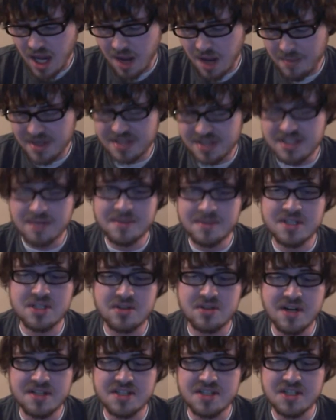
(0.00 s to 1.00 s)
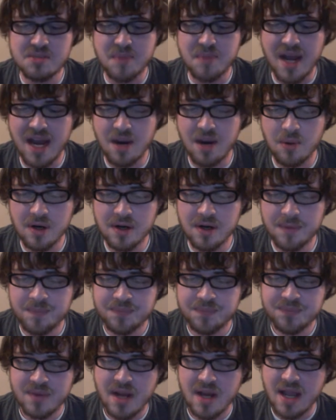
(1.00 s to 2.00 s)
He demonstrates his power,
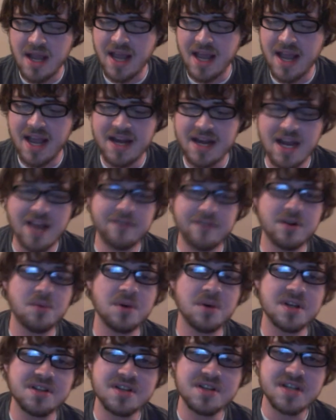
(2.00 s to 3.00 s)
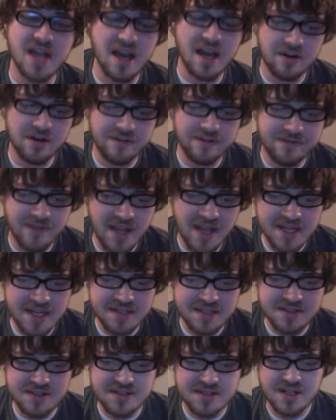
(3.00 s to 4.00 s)
and everyone in the diner
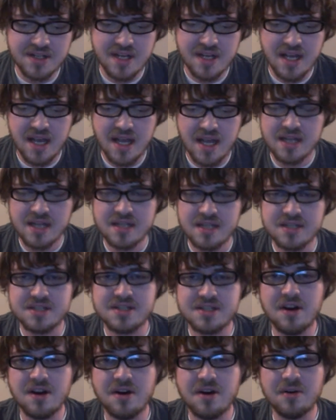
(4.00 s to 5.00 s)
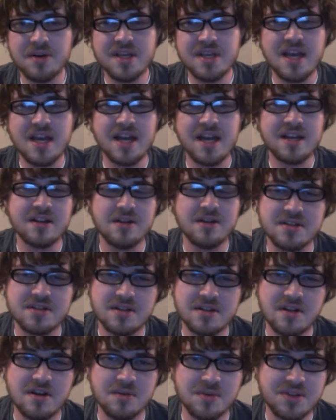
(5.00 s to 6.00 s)
faints. So he kind of goes
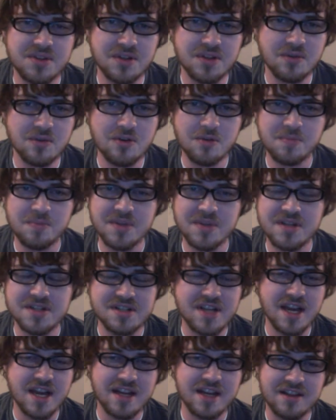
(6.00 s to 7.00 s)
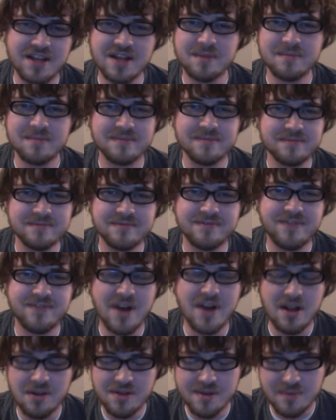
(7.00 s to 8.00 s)
along with the group. They just kind of let him
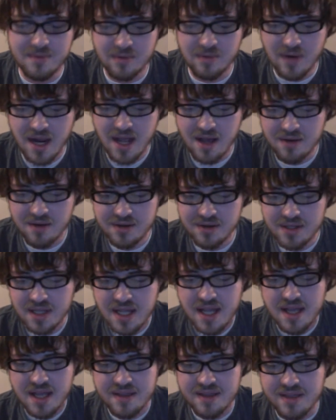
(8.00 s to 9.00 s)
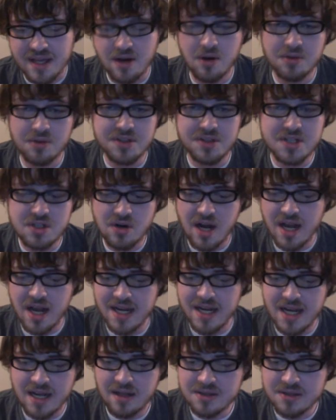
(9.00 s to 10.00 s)
follow them around. They hold the
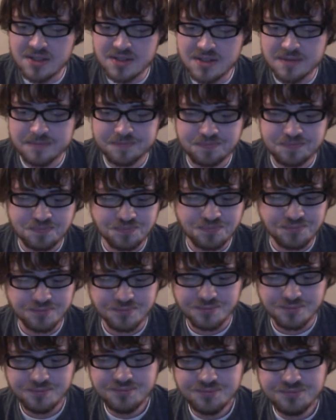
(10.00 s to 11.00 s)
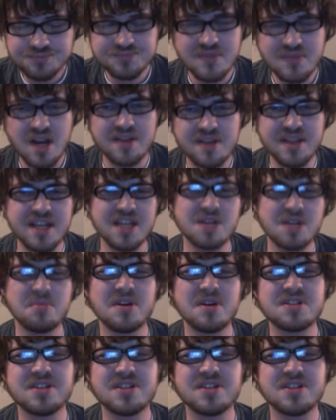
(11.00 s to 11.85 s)
tryouts. They get a bunch